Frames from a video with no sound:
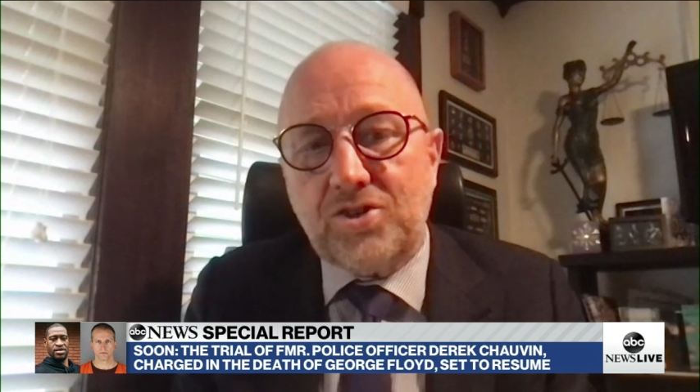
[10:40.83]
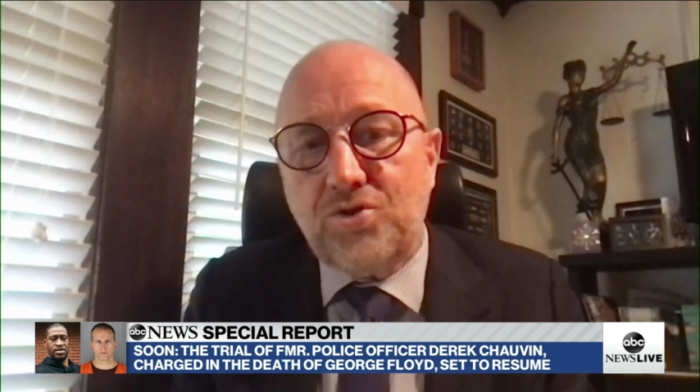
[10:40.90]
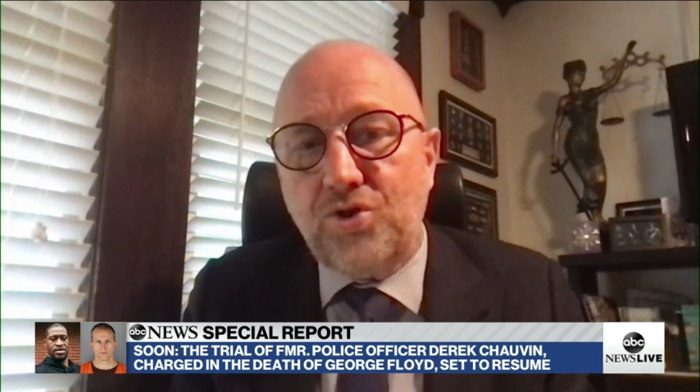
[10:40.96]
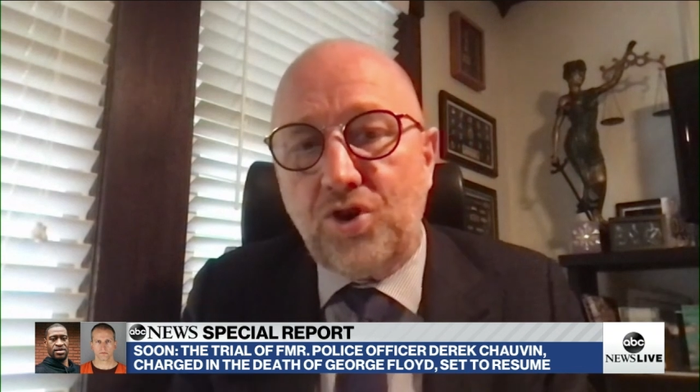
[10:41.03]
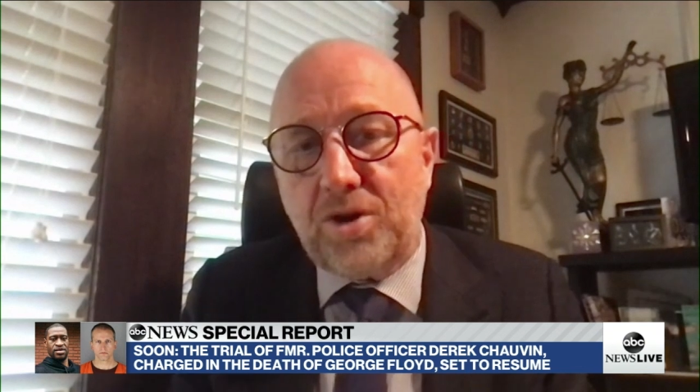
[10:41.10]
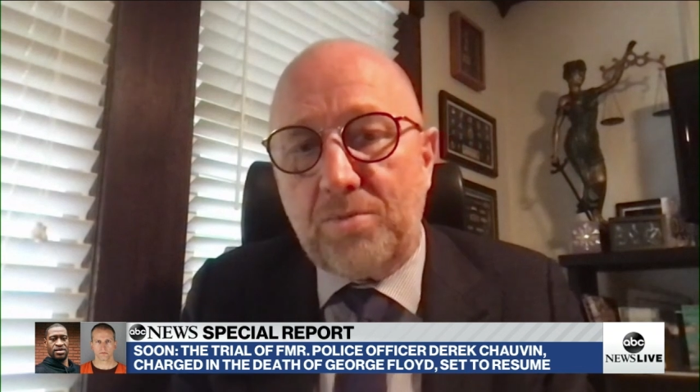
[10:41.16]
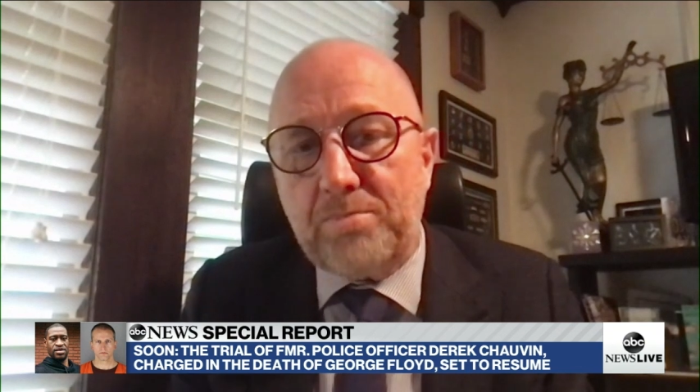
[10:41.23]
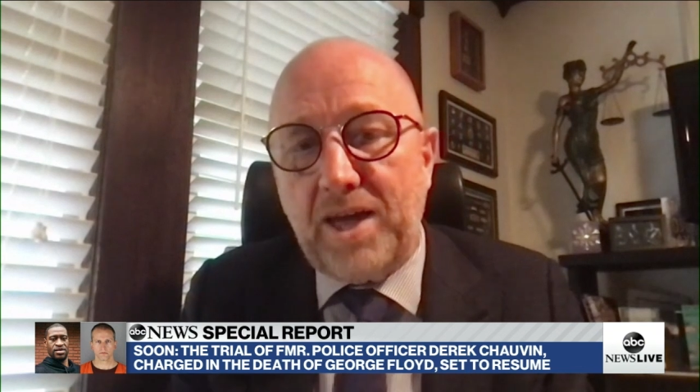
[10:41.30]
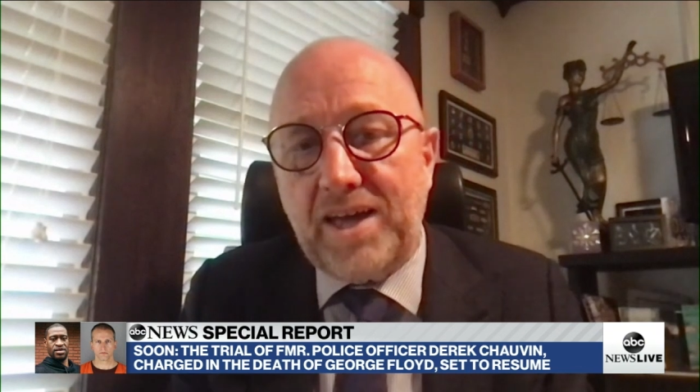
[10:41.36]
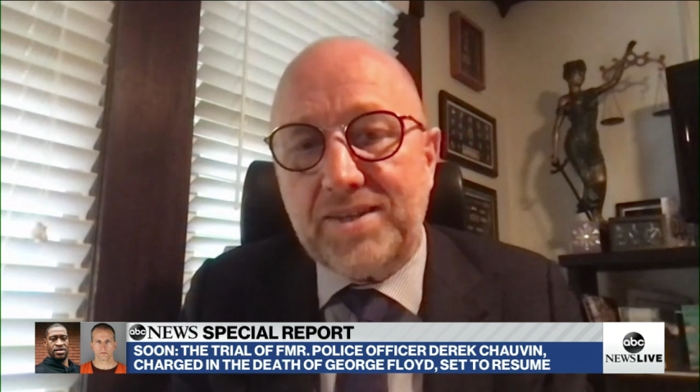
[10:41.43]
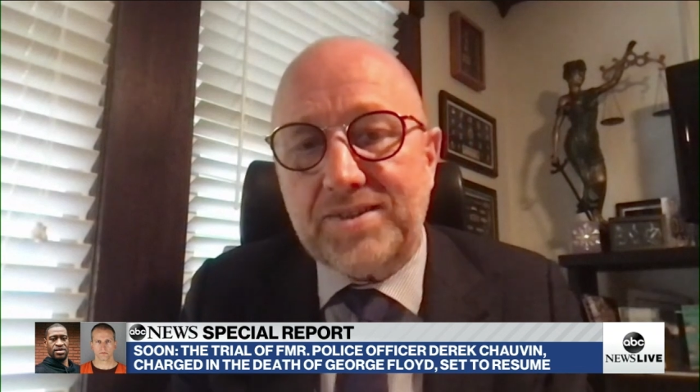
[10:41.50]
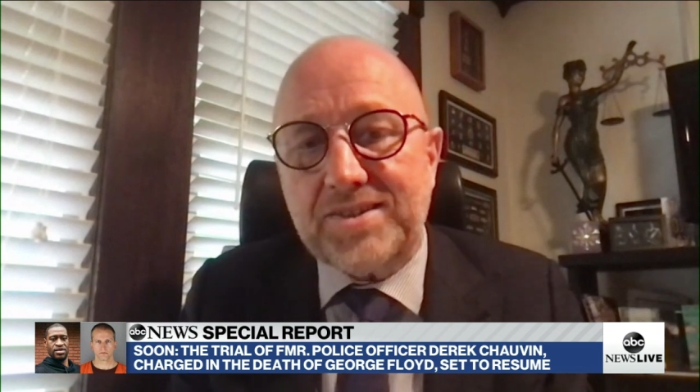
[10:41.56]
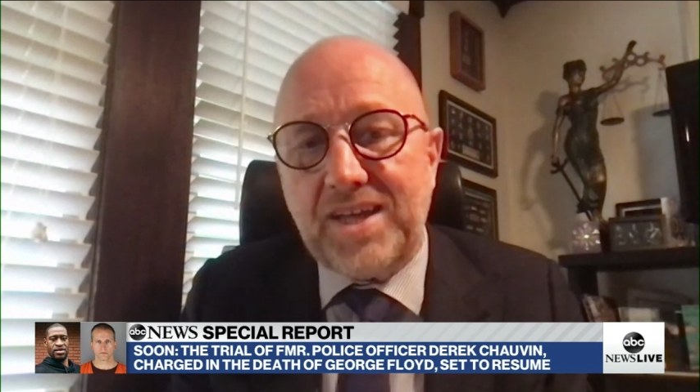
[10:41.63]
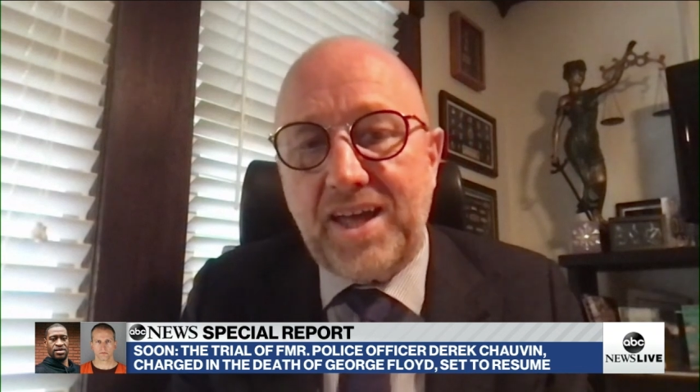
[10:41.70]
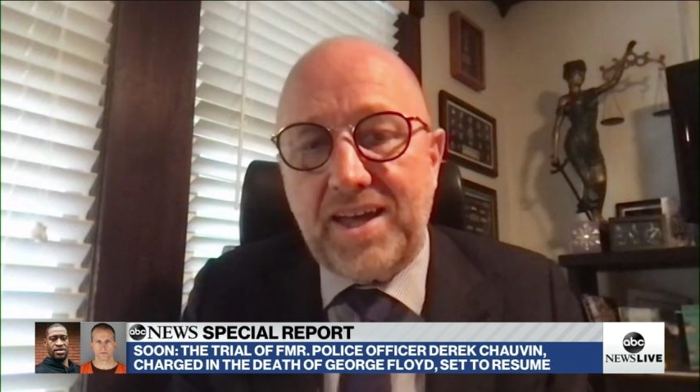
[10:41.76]
court may
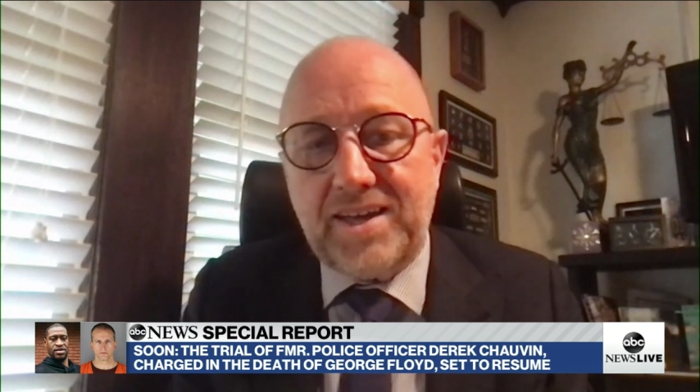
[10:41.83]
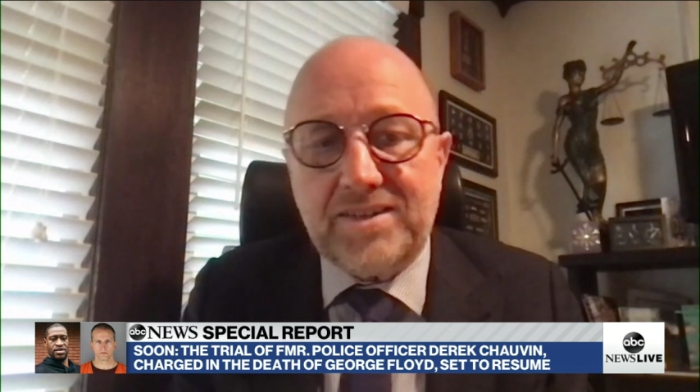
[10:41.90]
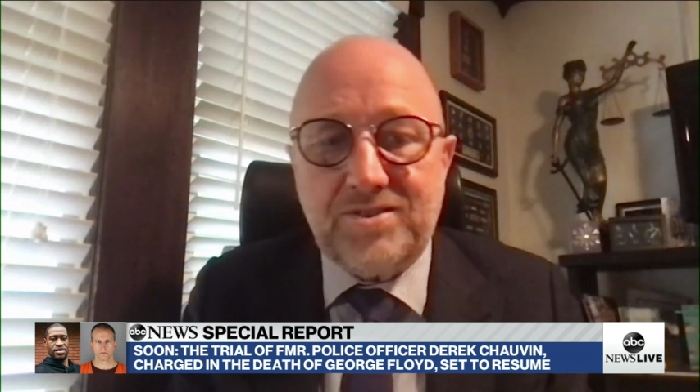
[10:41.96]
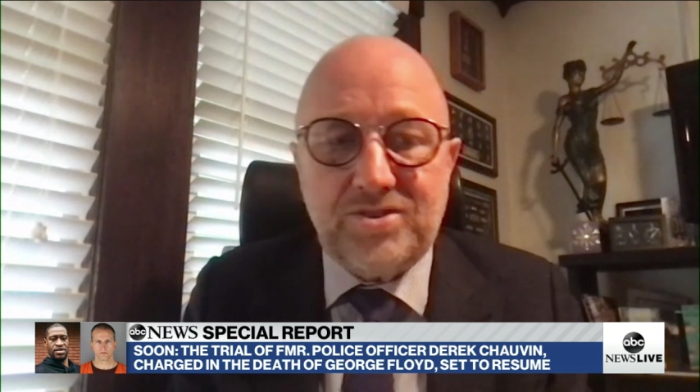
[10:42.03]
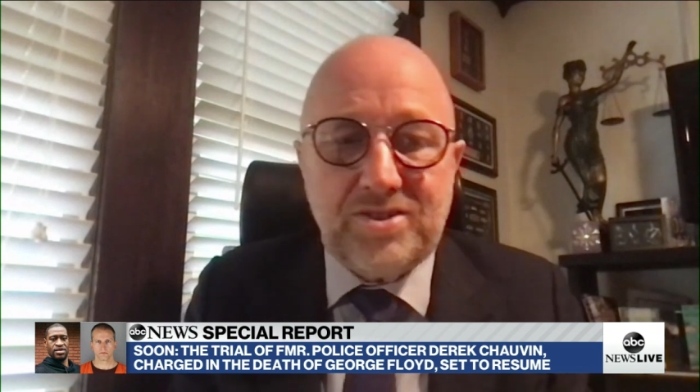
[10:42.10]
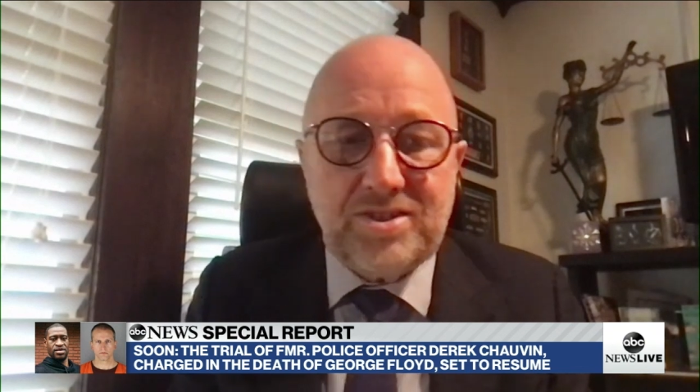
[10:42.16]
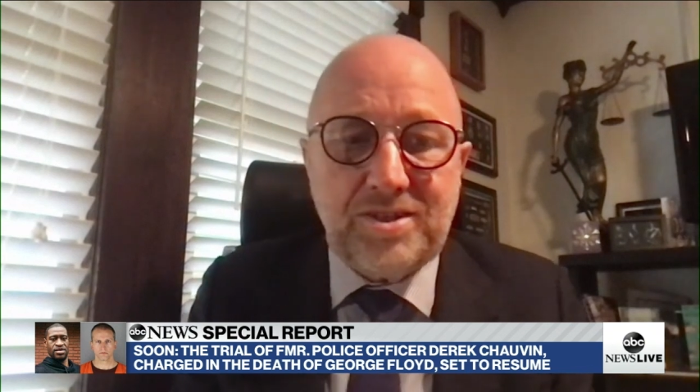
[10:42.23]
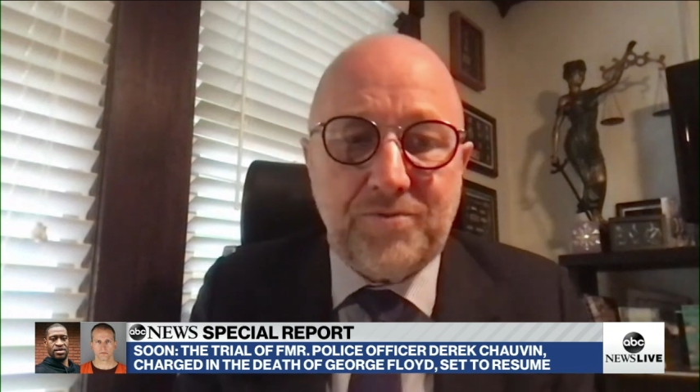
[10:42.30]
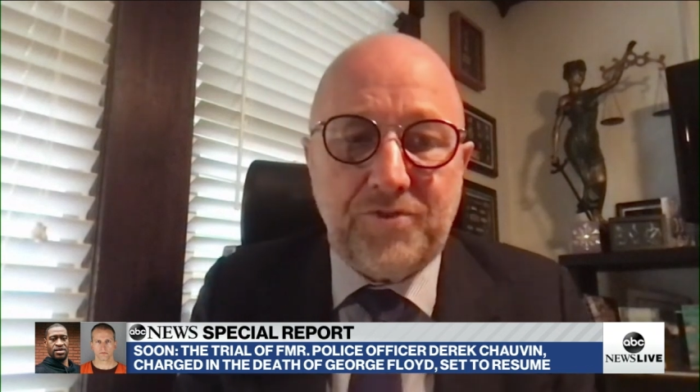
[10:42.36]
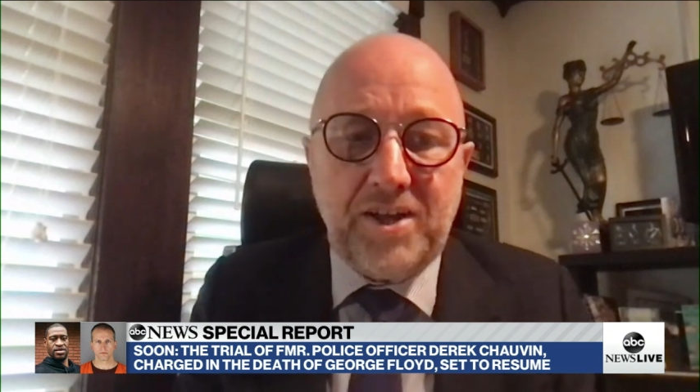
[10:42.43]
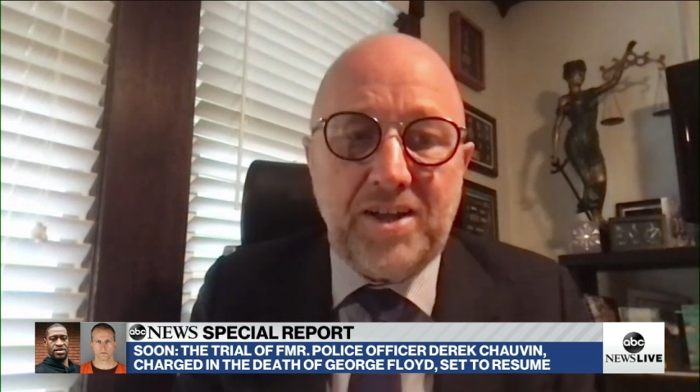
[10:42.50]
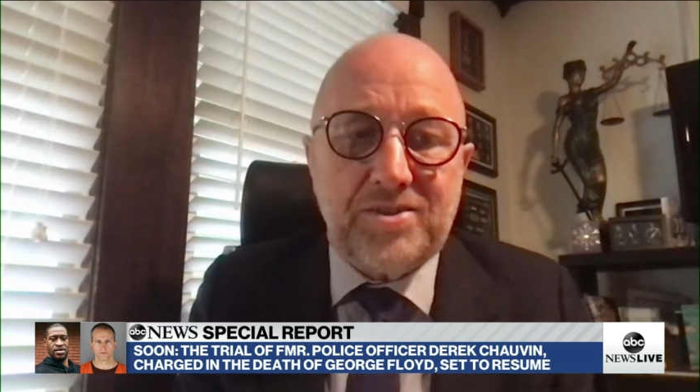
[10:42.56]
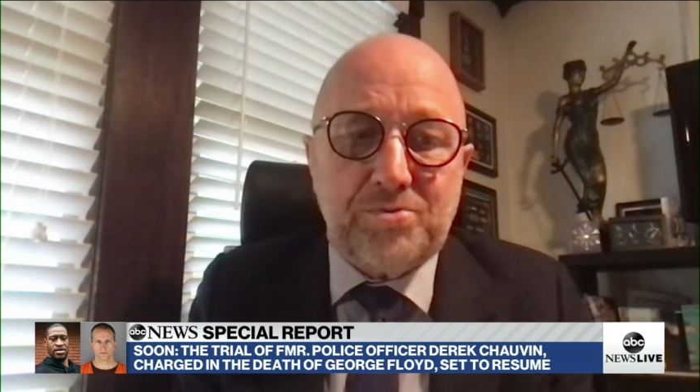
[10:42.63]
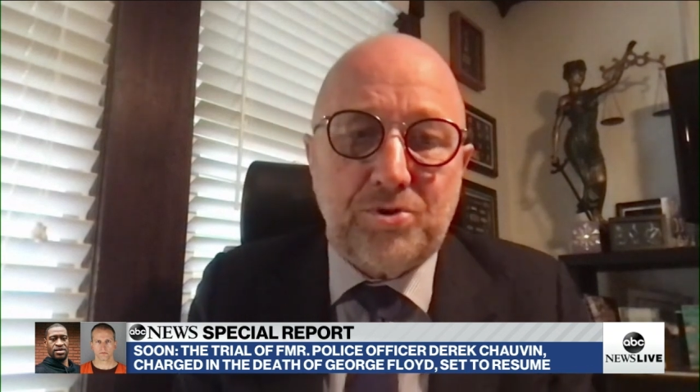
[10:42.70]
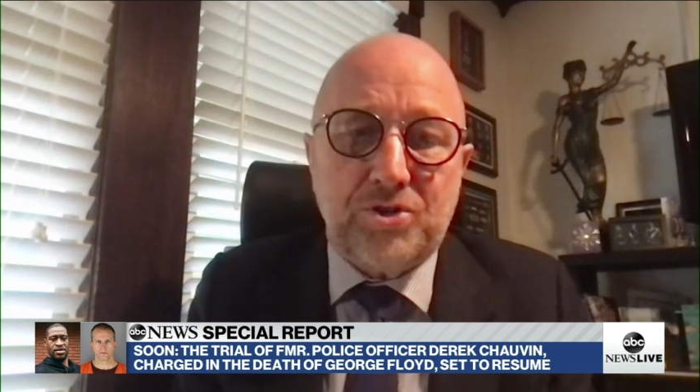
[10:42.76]
say to the defense,